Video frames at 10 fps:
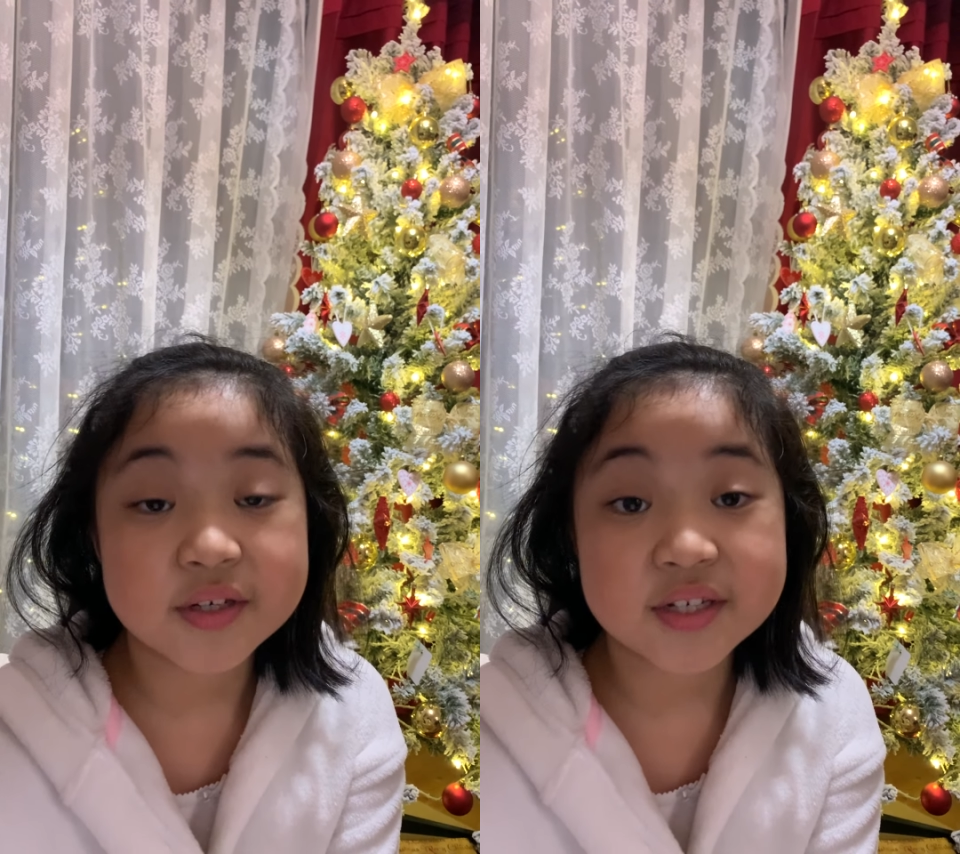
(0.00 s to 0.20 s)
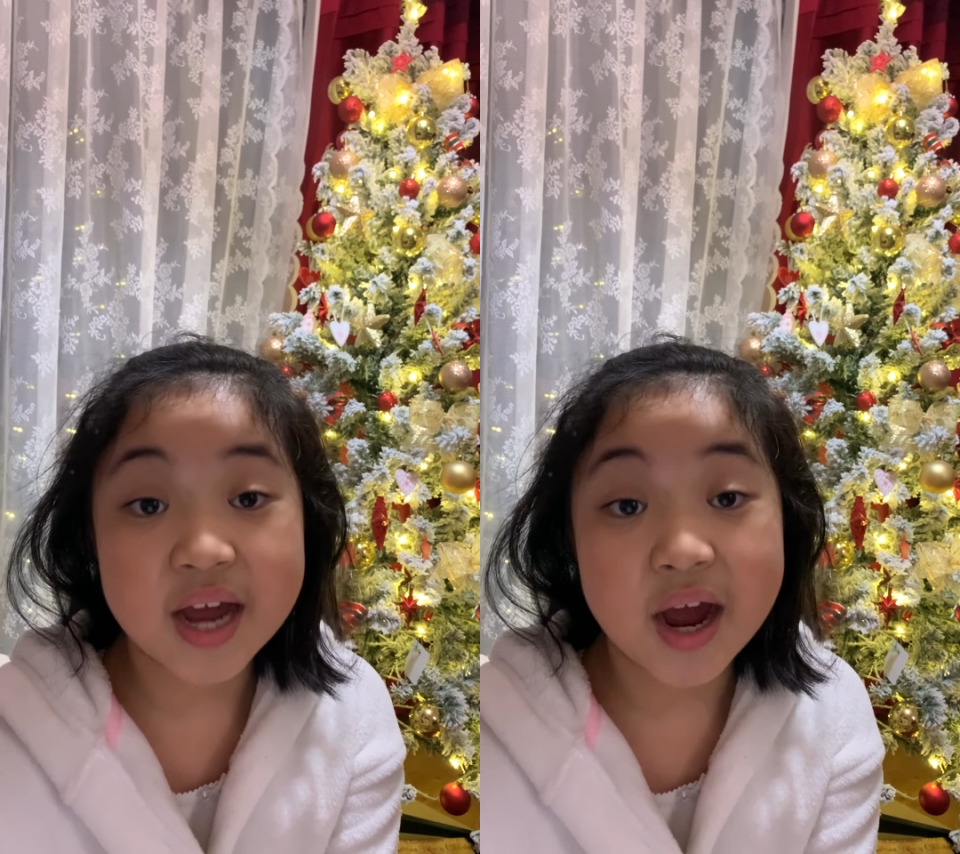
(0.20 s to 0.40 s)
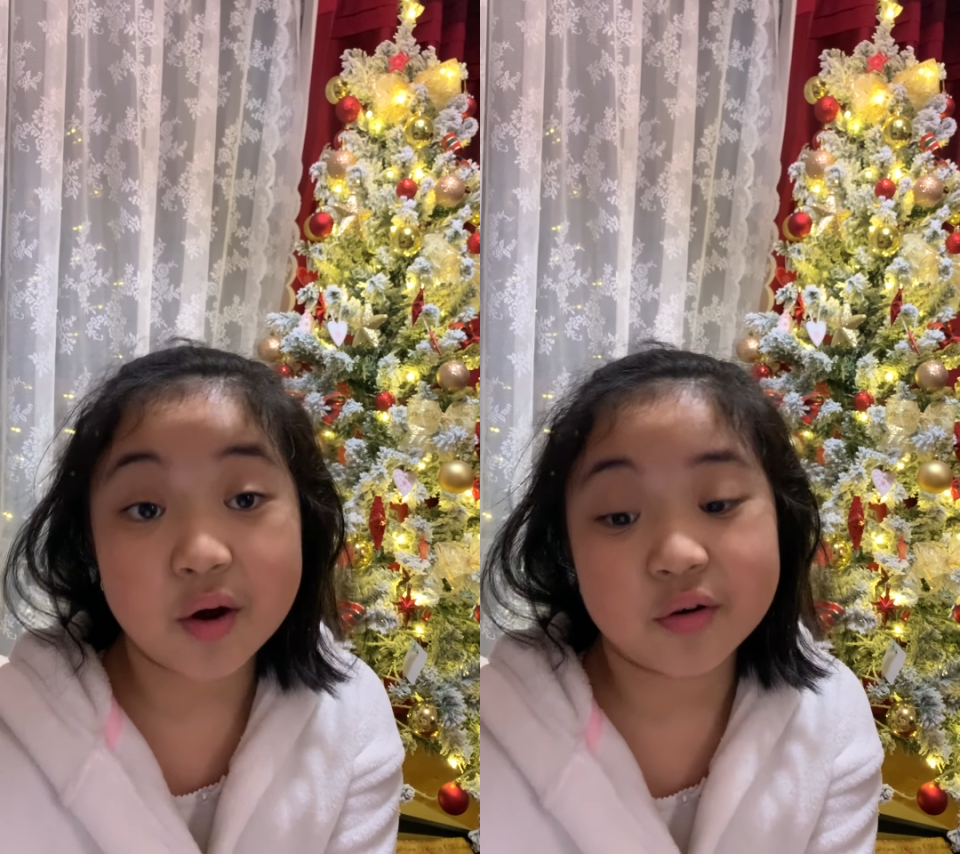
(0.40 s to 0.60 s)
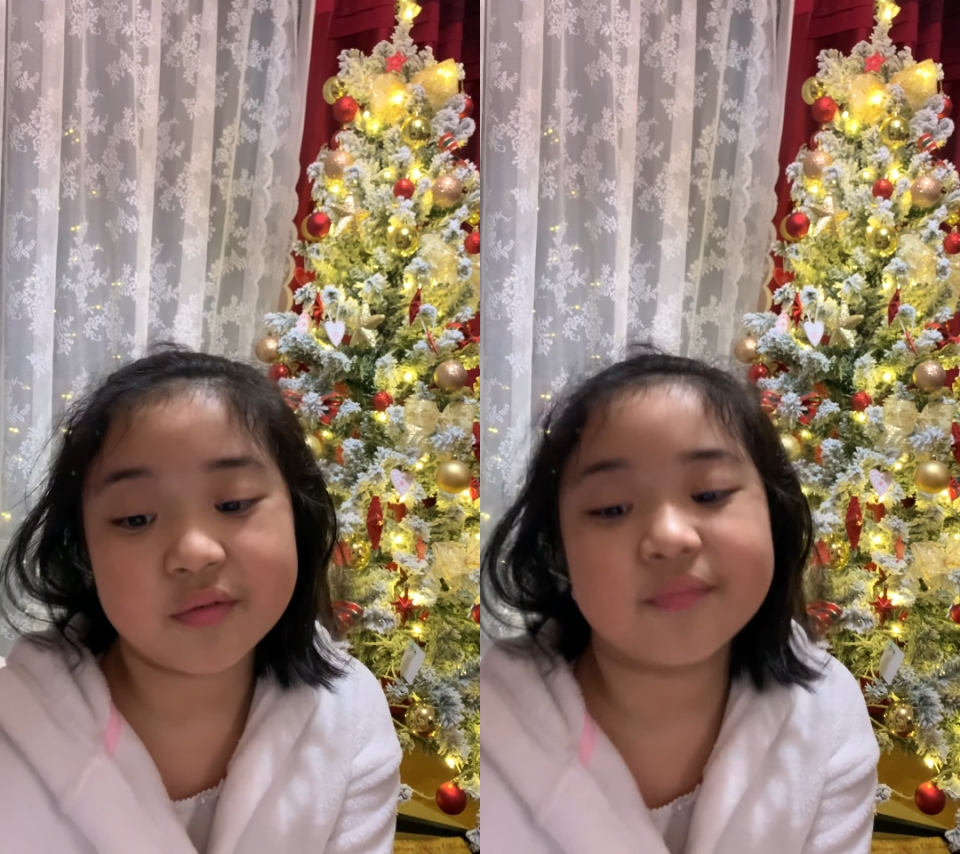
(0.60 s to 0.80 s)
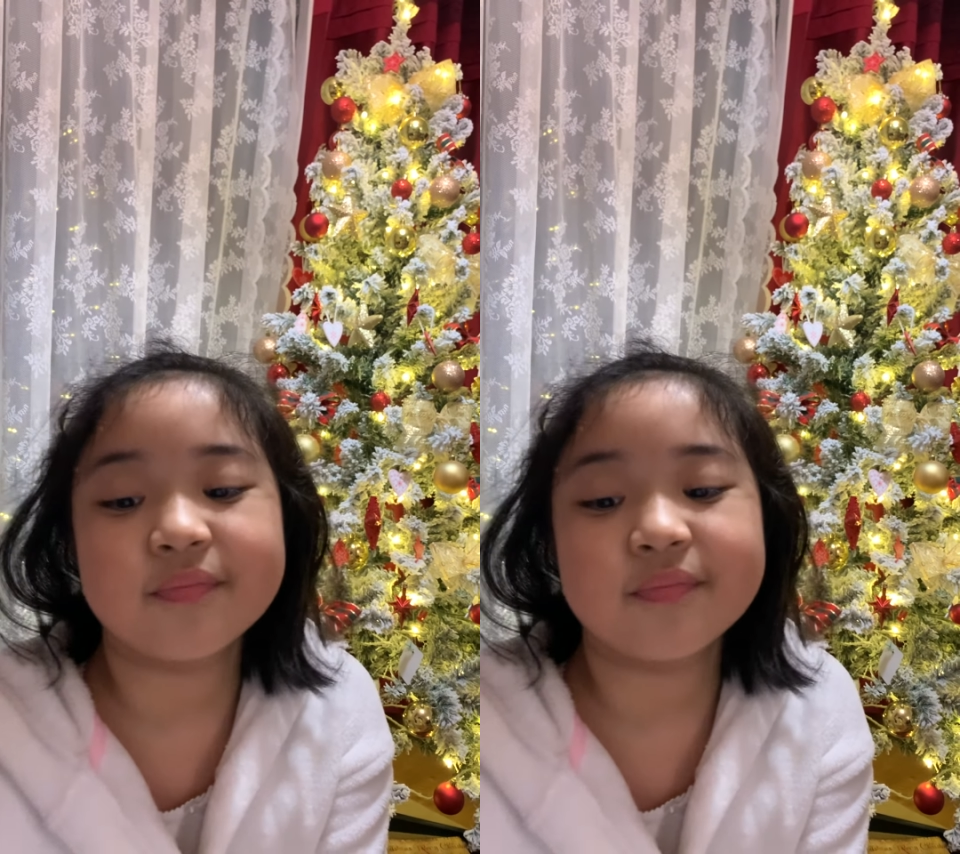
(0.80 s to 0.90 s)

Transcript: down